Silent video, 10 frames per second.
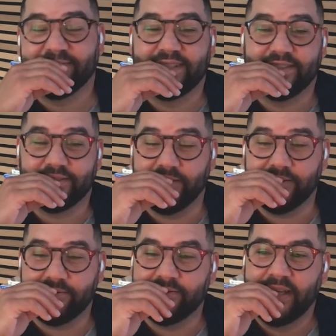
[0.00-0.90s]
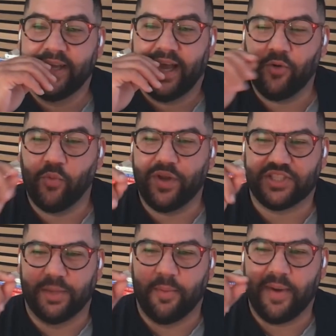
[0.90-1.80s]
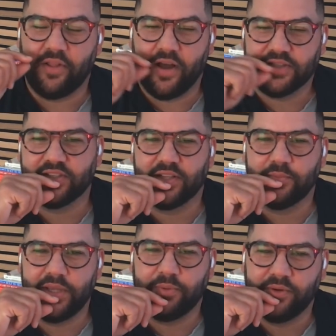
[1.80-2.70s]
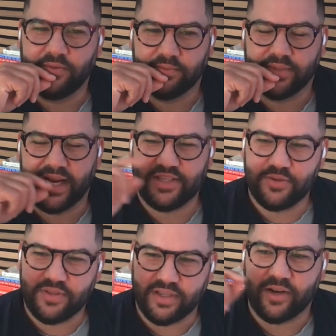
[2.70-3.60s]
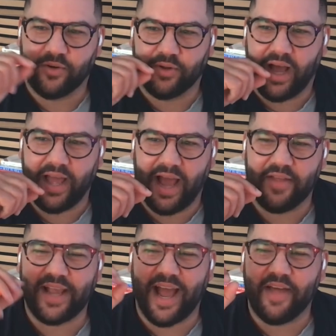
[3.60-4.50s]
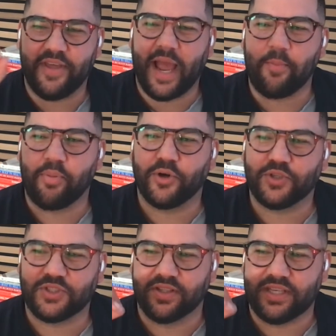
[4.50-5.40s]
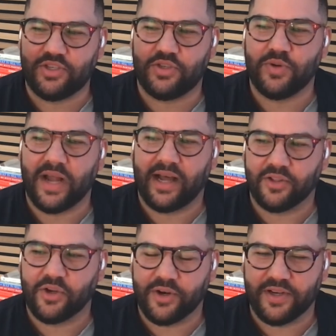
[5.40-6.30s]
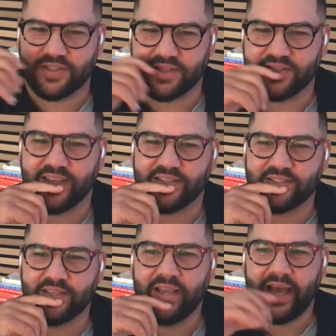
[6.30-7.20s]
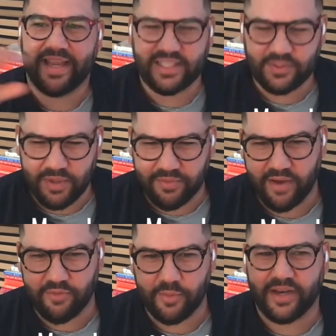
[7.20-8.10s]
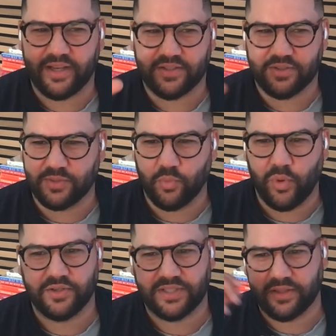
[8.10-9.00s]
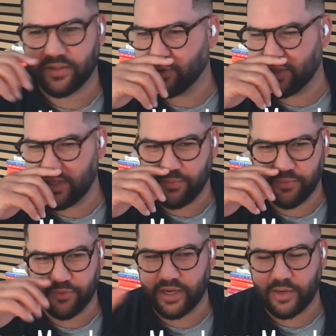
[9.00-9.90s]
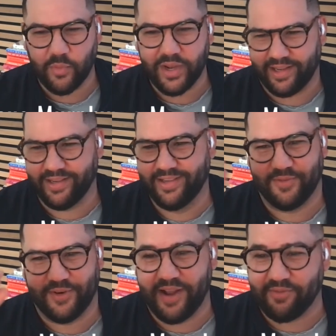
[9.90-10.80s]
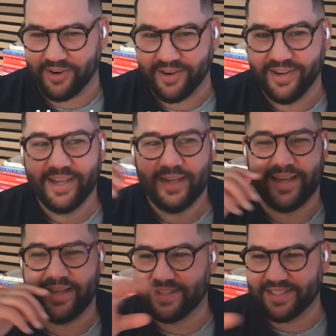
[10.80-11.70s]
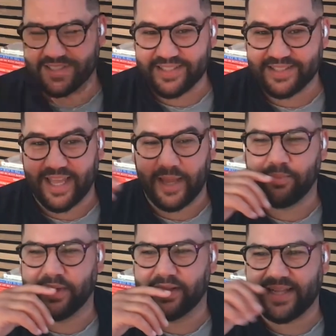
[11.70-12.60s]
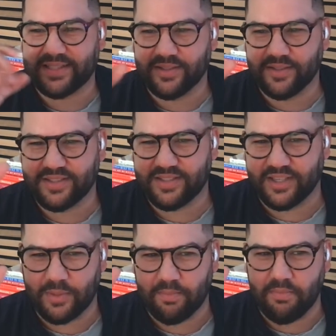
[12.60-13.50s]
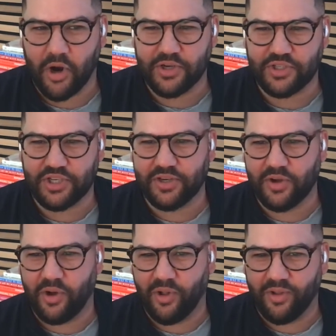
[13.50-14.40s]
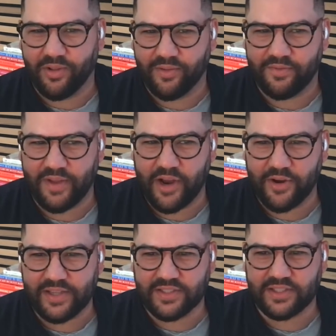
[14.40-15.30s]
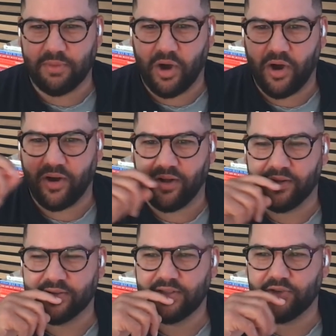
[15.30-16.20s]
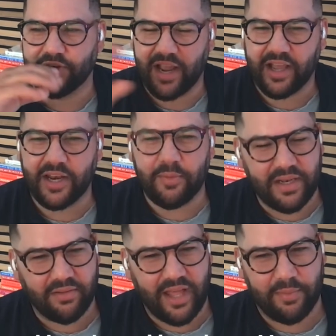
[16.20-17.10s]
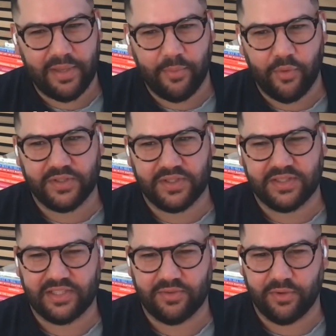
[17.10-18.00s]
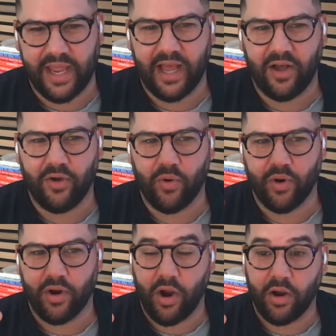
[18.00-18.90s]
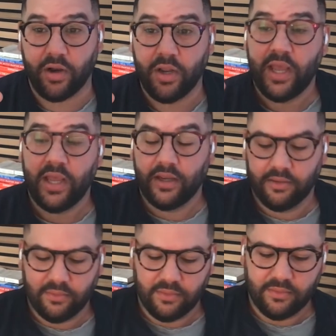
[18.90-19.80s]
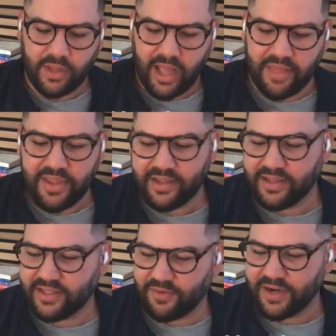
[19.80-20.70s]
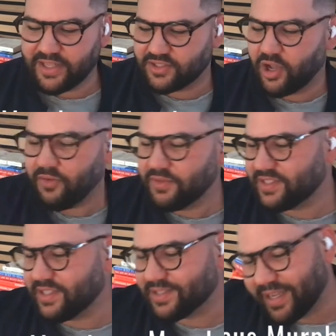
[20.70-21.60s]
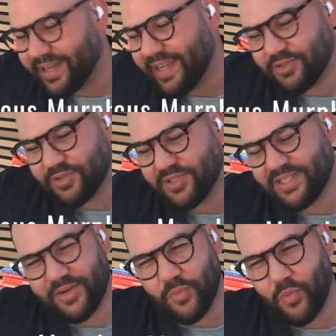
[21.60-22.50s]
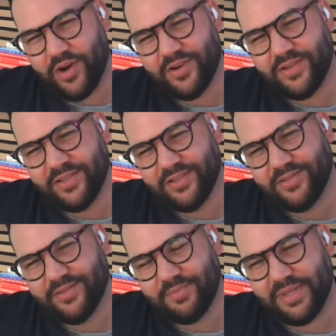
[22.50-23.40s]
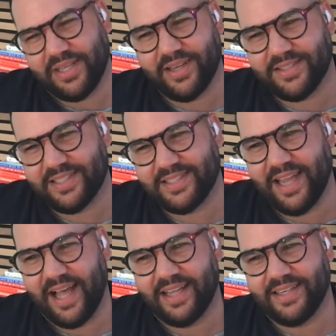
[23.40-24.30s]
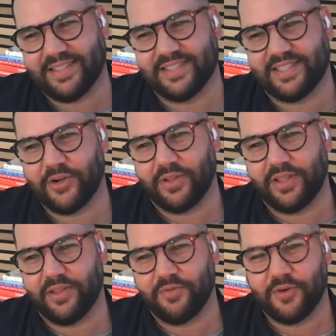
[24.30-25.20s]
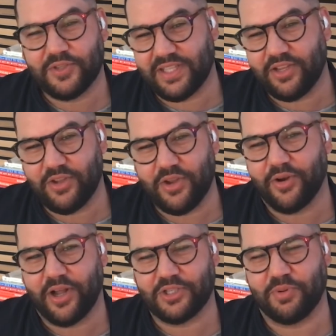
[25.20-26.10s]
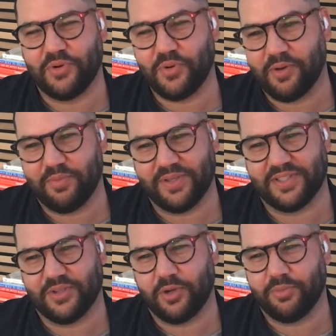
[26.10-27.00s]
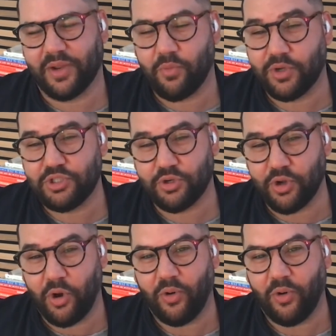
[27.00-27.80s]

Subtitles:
It's good. I don't wish some of my losses on people, but I do think I think I personally do not learn in success. I can't speak for everybody because there's some winners out there who keep freaking winning forever and to the sunset. But that's such a marginal, very small. You're not going to meet a lot of people who are successful now or are. I think it's funny. Solvency is like an interesting word because it's not necessarily the first thing you hear an entrepreneur or business owner be like, "What's your goal?"